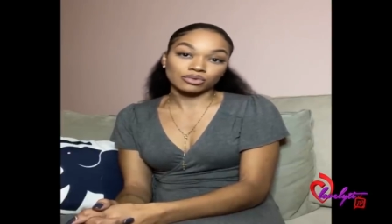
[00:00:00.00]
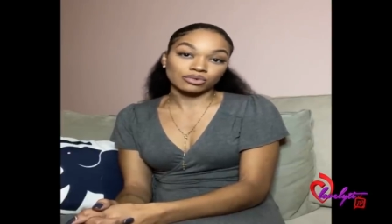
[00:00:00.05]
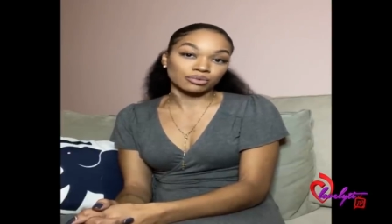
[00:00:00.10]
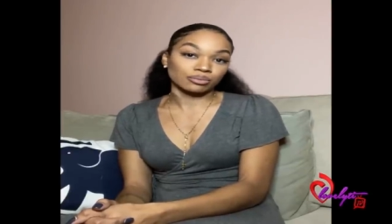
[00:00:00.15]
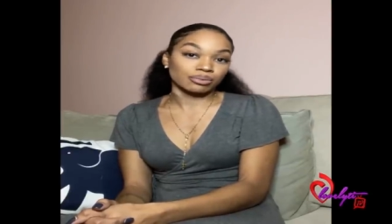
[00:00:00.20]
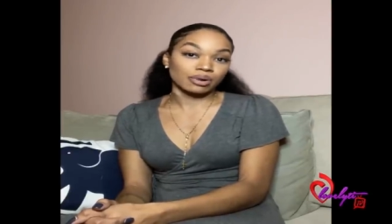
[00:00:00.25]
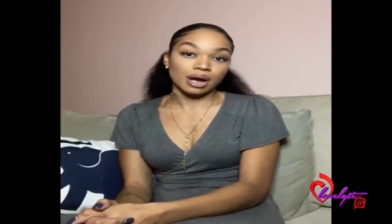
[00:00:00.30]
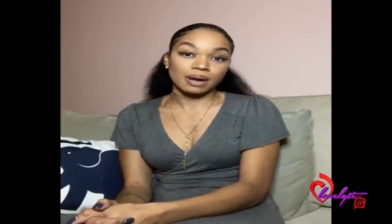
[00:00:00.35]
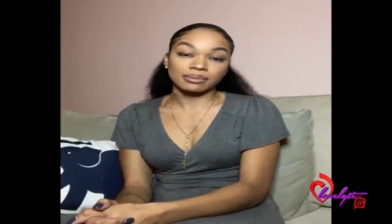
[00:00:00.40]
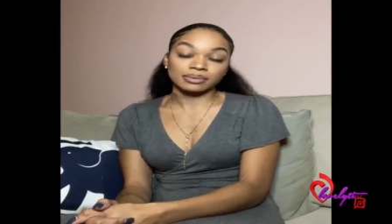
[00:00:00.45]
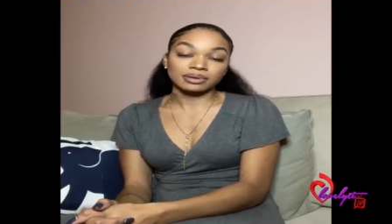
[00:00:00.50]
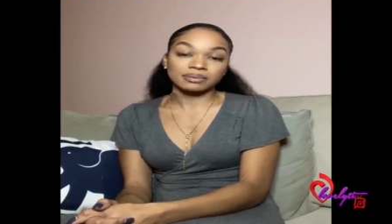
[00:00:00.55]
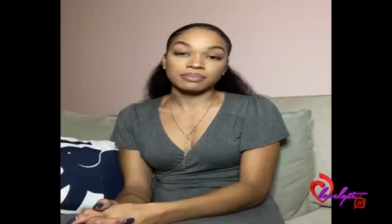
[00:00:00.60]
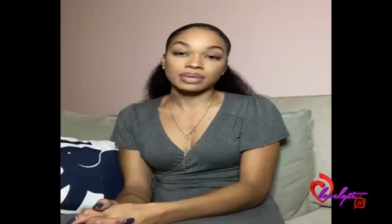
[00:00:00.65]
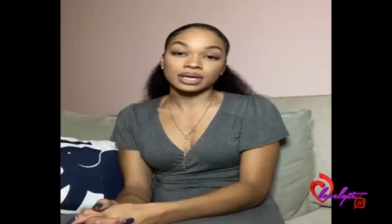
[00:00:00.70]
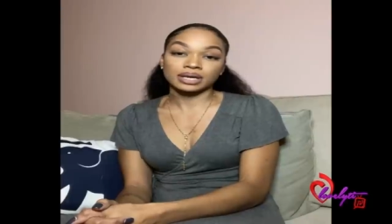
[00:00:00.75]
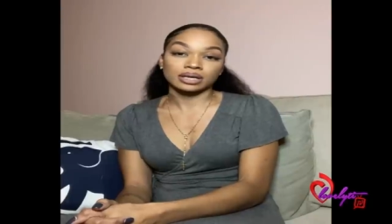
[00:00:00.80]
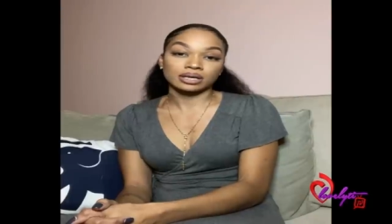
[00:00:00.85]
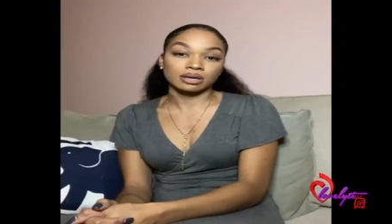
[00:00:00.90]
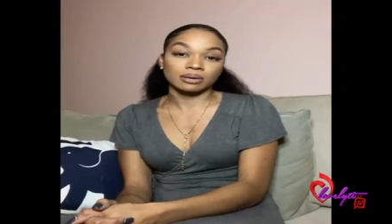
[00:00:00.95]
We'll probably
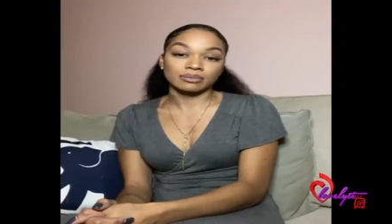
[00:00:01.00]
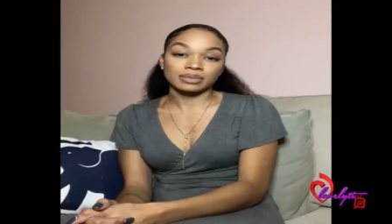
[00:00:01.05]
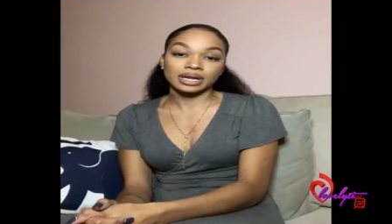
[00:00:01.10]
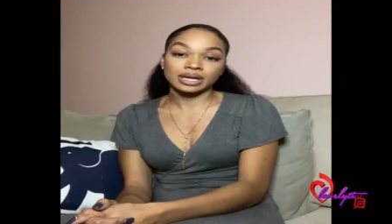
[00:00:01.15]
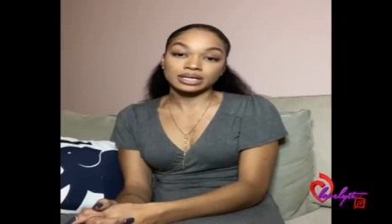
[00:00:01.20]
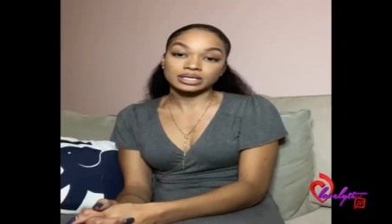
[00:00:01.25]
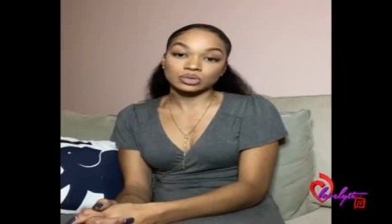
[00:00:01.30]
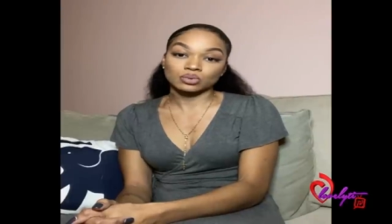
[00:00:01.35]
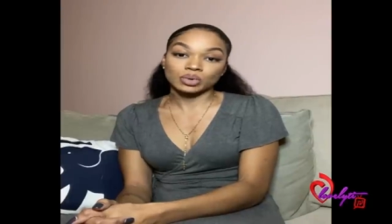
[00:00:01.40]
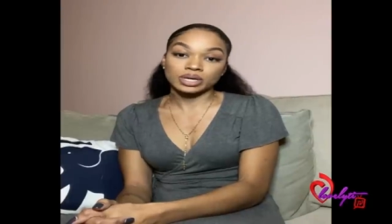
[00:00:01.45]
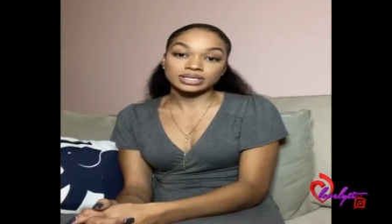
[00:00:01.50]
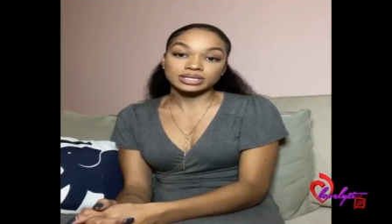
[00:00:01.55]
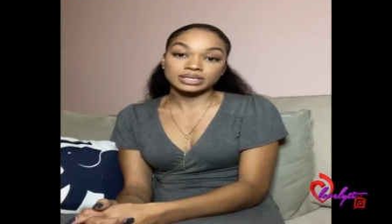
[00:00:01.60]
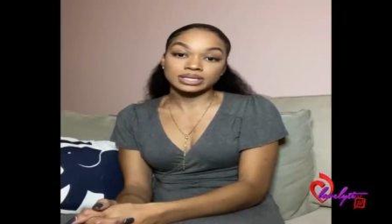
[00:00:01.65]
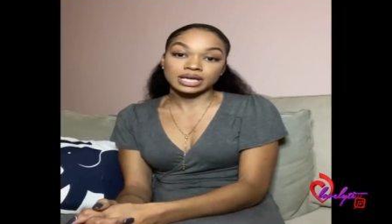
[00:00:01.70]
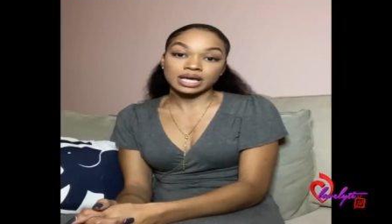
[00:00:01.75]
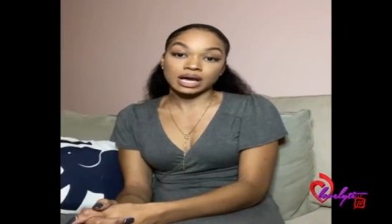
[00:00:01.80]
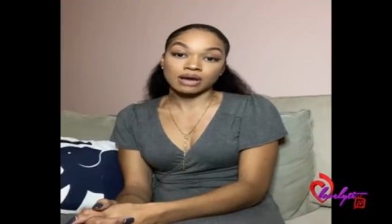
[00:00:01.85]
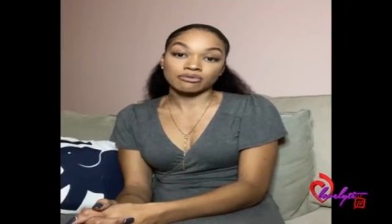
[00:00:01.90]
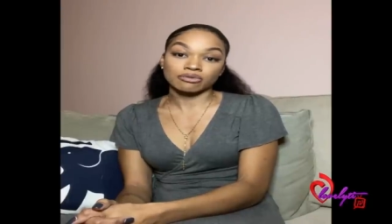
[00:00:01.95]
pick it up next Wednesday.